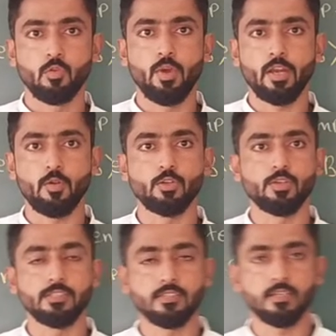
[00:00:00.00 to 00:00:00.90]
we are going to
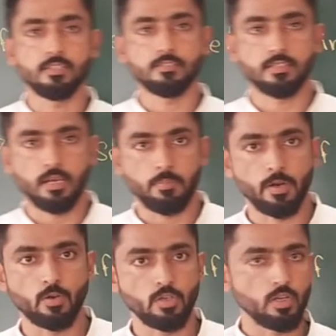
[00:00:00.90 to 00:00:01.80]
discuss
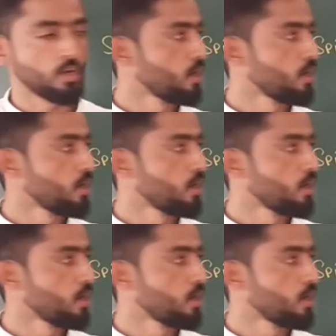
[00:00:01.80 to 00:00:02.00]
about